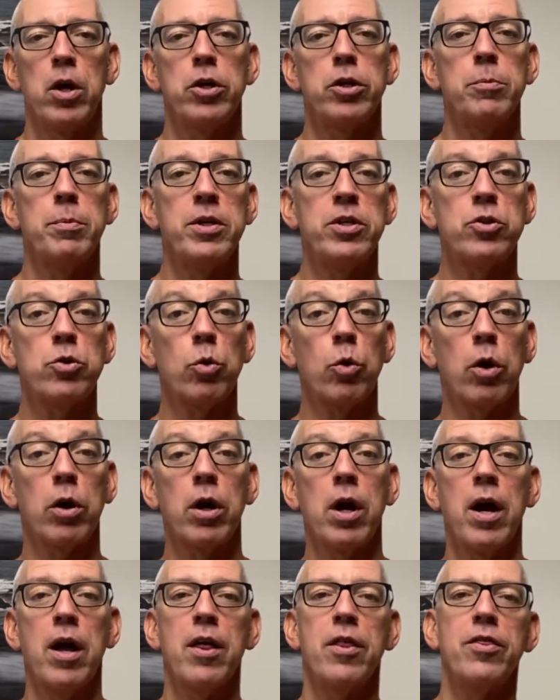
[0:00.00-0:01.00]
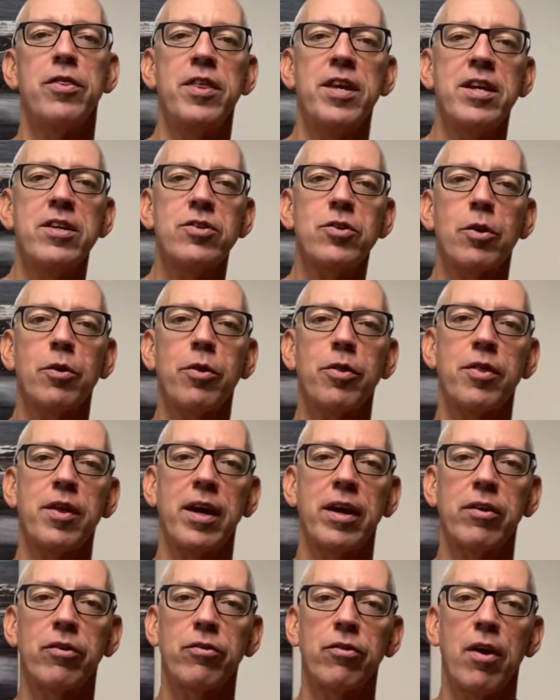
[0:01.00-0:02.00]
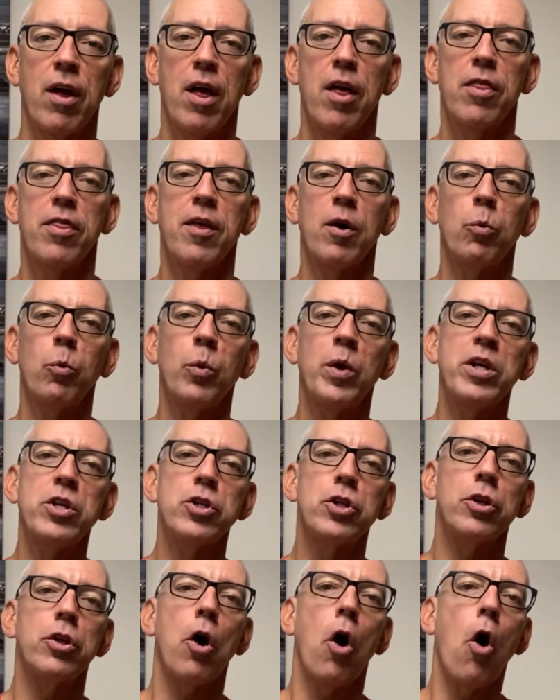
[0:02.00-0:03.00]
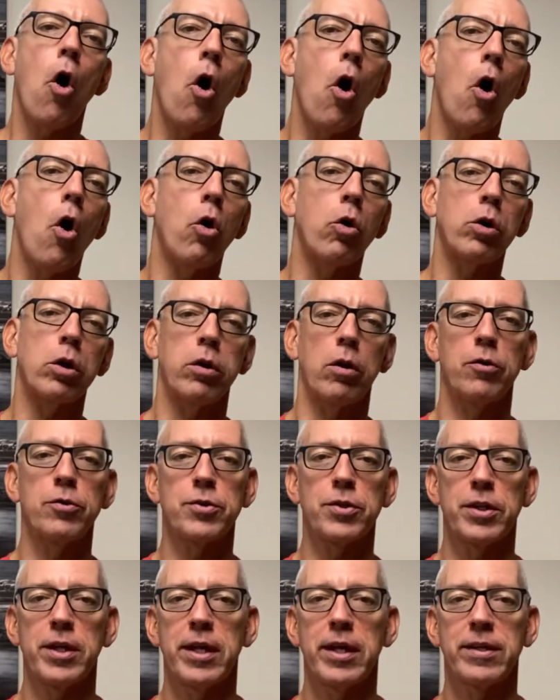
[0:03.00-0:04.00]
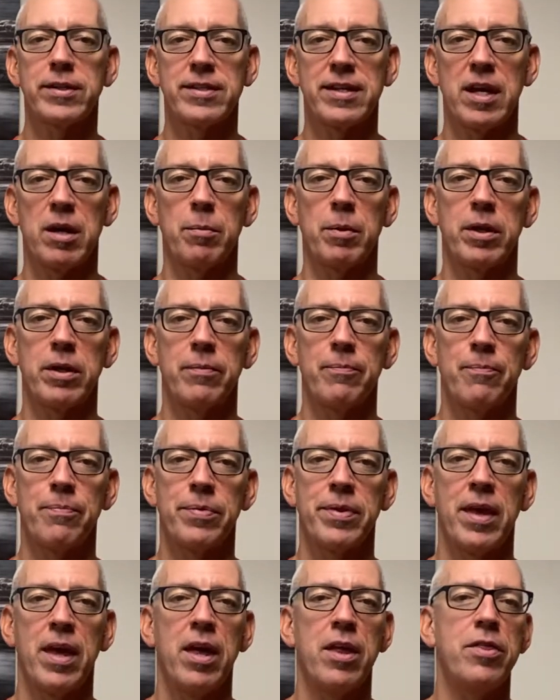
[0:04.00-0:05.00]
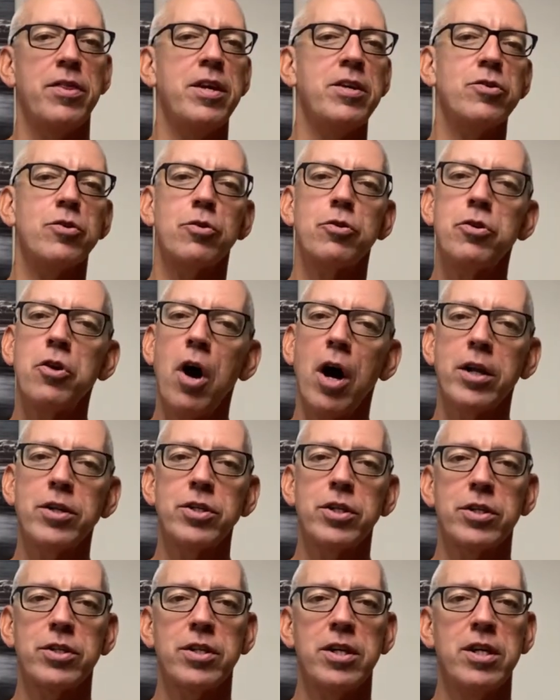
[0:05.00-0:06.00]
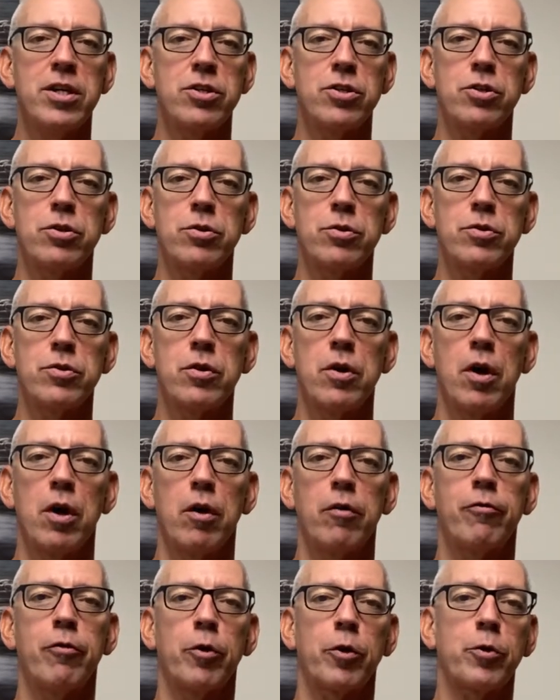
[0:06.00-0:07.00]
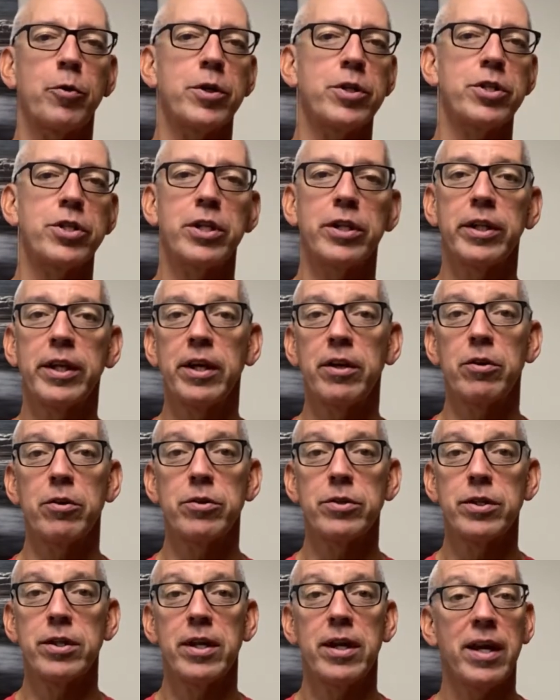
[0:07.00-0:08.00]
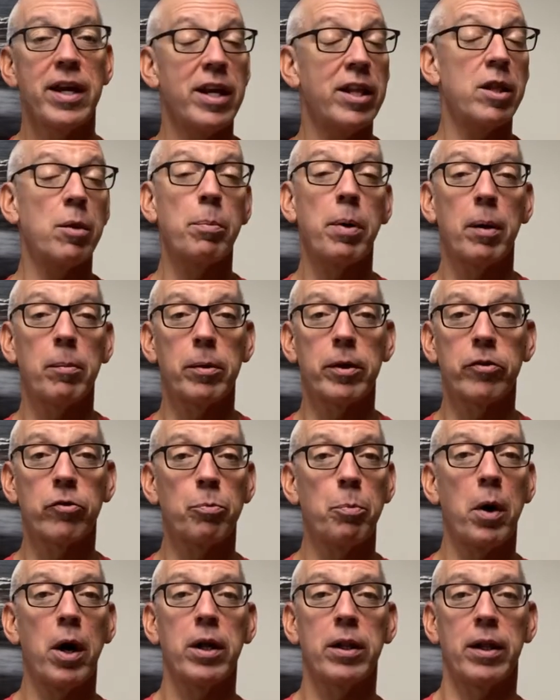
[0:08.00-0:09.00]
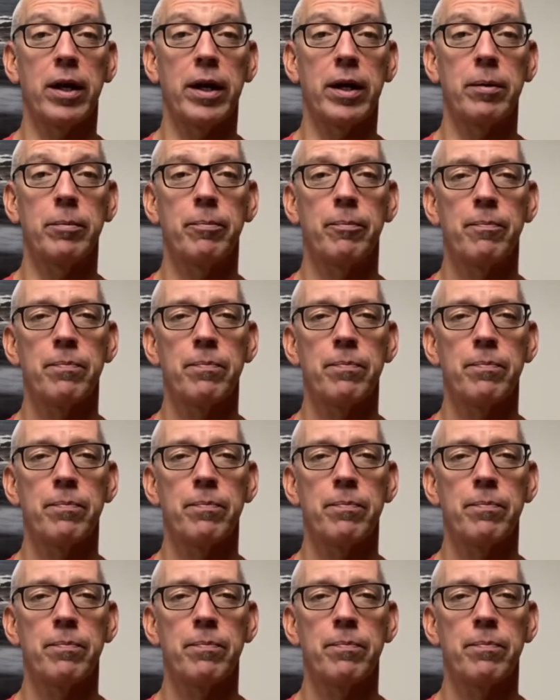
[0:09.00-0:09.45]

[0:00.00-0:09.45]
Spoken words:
To be sure, these are things that we should all closely examine. These are not just issues for Christian leaders in the public spotlight.